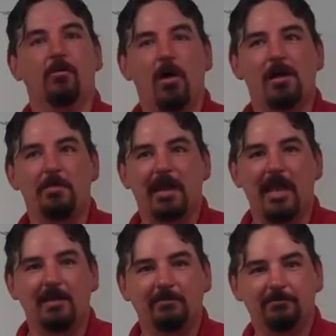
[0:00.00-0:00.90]
Welcome
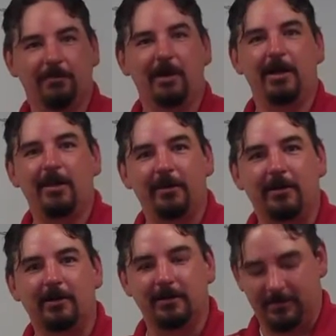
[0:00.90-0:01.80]
again for
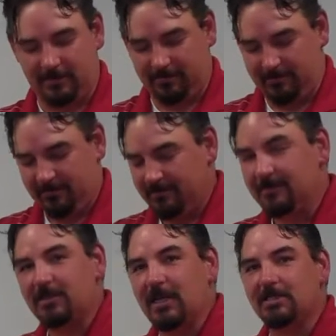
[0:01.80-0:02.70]
another
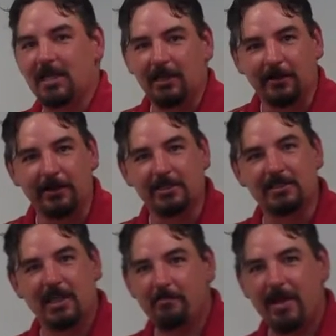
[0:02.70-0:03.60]
Sunset Learning
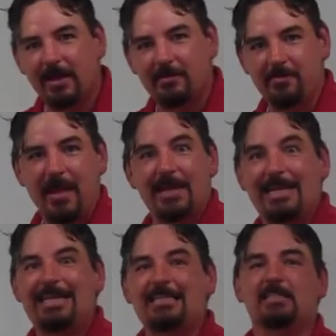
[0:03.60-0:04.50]
Subnetting Made
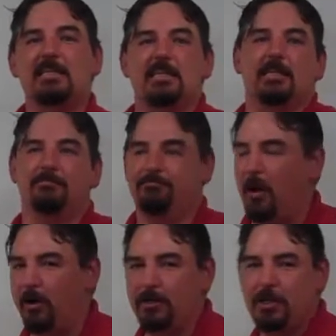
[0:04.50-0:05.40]
Easy,
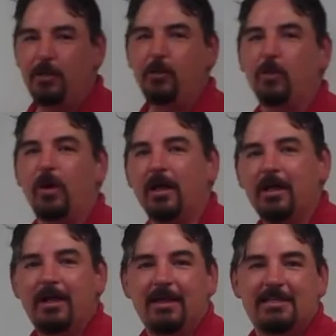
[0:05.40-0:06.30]
Part 2.
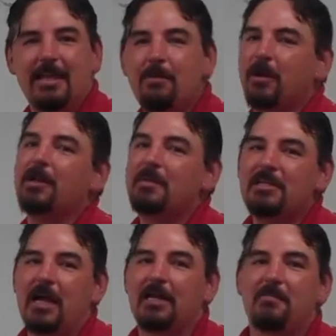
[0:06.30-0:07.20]
Today we're going to be
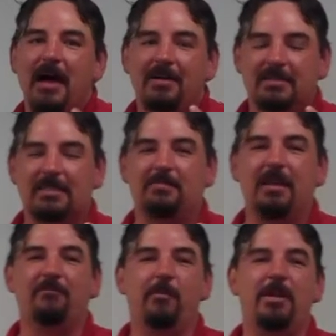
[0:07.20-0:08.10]
talking about some
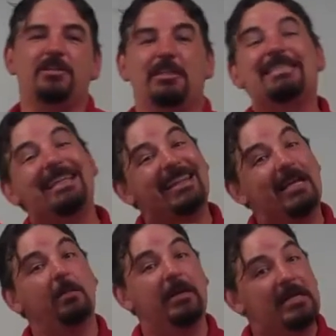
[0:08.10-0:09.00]
information that's a
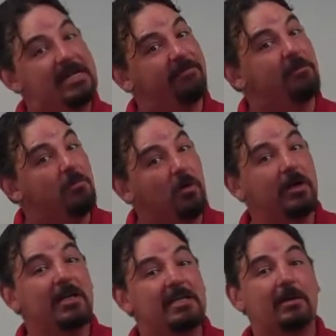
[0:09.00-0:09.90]
little bit different. We're
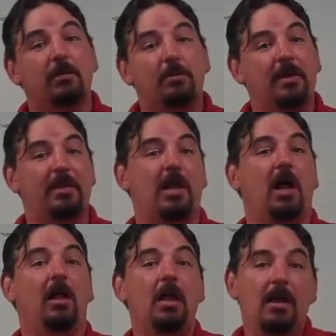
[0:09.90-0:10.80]
going to deal with what they
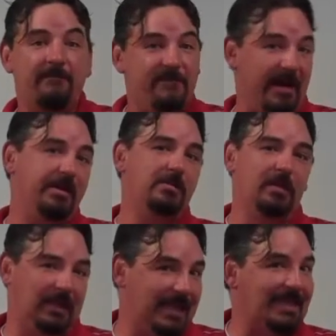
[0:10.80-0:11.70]
call
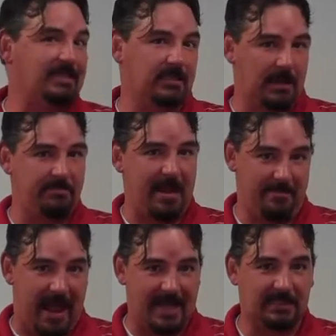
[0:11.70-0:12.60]
variable length subnet
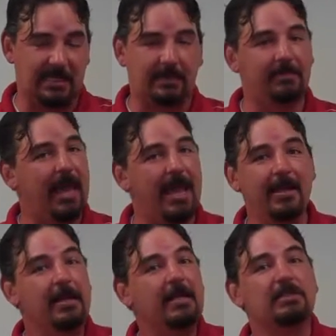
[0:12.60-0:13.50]
masking. Okay?
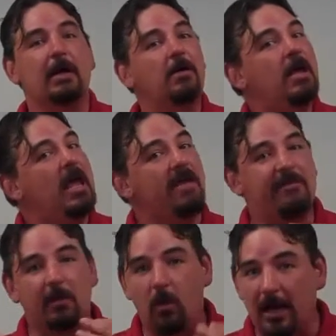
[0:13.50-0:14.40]
So if
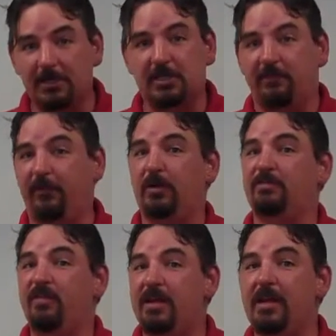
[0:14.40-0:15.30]
you watch the
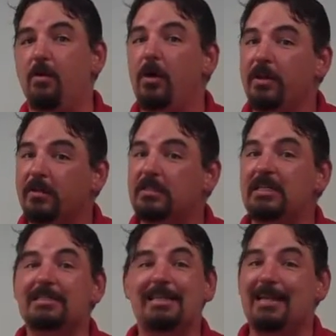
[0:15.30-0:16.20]
first video, what you'll
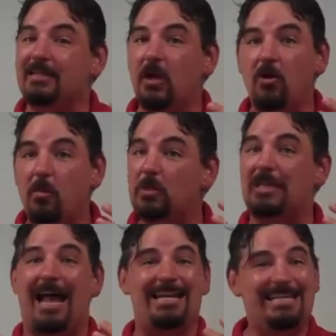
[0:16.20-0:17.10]
see is that it's
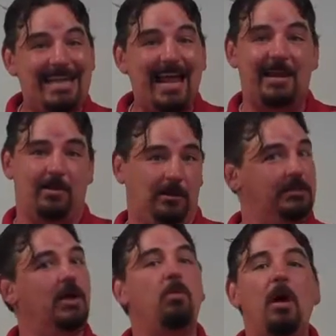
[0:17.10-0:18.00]
almost identical
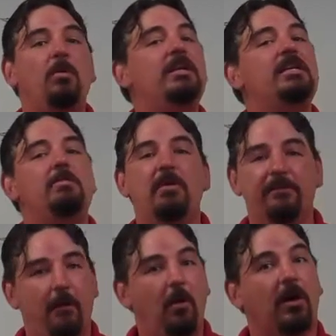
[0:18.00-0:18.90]
to what we did
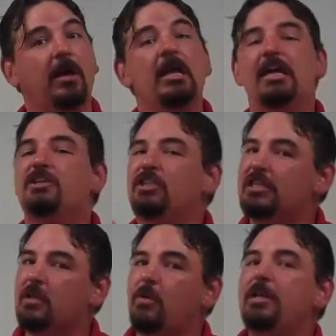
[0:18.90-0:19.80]
before. It's
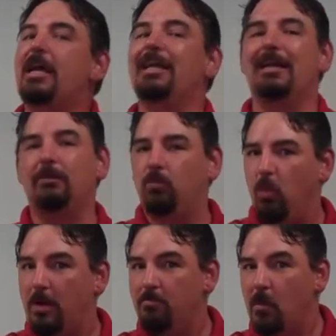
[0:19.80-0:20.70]
just going in
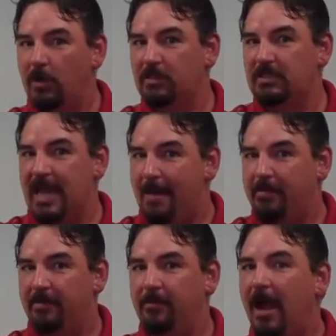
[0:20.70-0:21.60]
one more step.
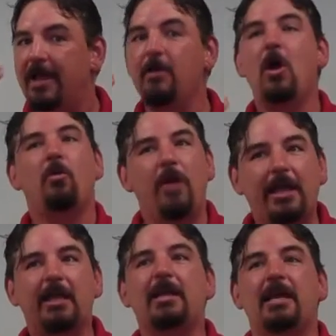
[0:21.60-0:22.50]
Right?
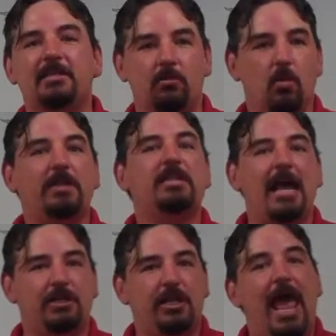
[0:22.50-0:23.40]
Recognizing what's
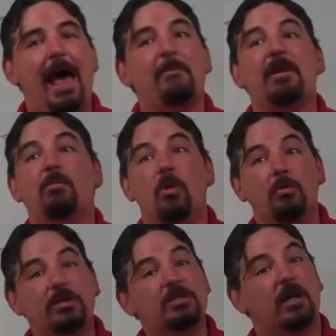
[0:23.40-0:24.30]
actually happening when
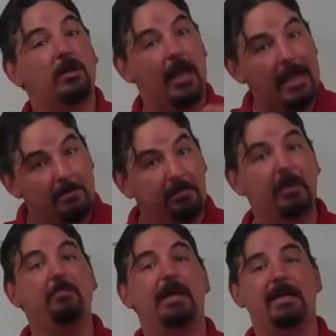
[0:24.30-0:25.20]
we start
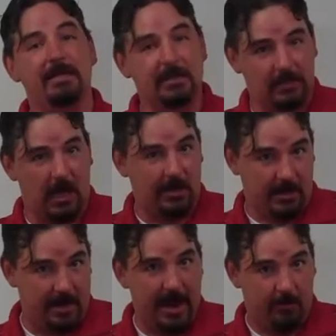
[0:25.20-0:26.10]
implementing this on
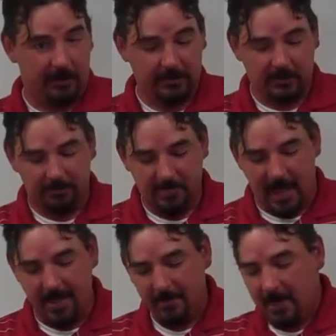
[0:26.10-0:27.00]
our networks.
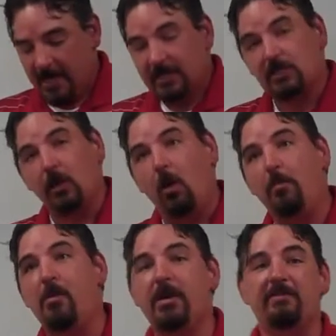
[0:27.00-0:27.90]
Okay? So the whole
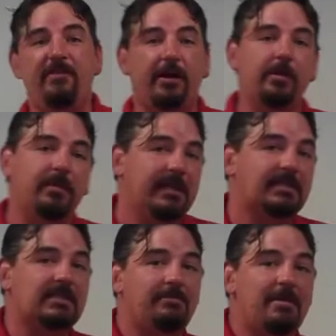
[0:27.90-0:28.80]
point of variable length
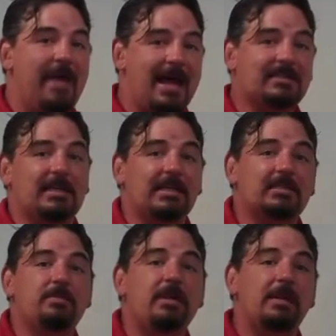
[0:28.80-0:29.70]
subnet masking
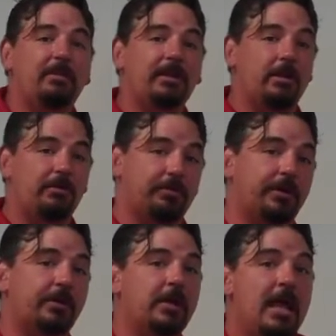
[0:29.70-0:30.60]
is to be able to go
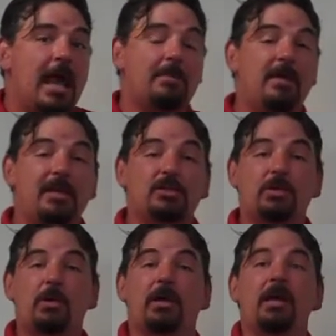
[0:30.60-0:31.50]
through and make
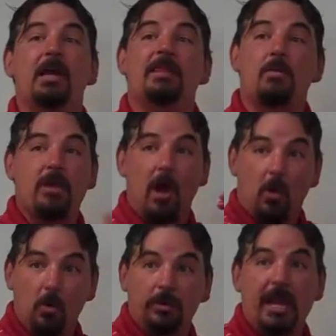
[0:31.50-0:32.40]
sure that we
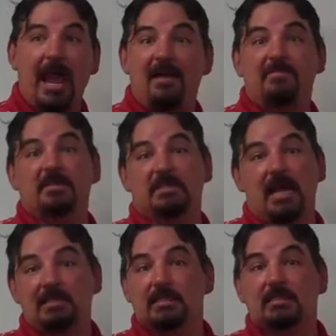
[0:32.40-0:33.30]
only have the
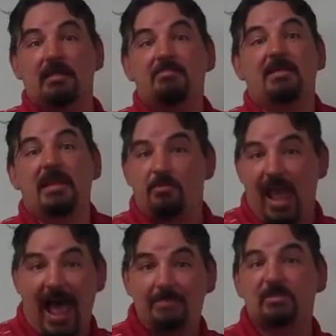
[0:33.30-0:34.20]
size of subnet that we
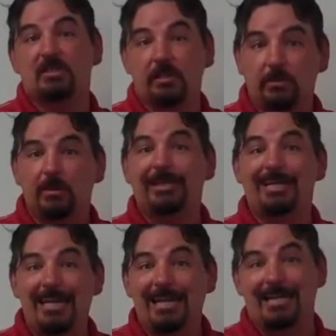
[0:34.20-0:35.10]
absolutely
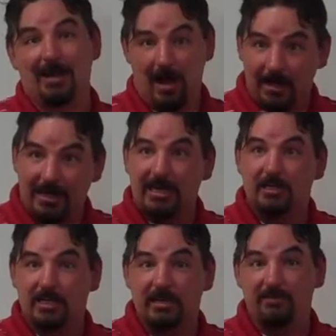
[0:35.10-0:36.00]
need on
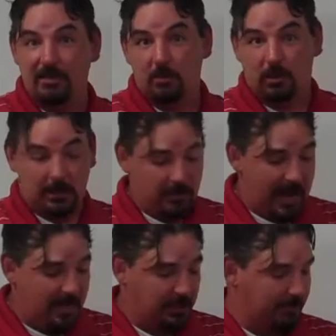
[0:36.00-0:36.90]
each individual
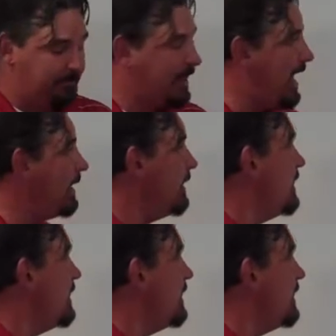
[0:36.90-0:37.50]
location. Okay?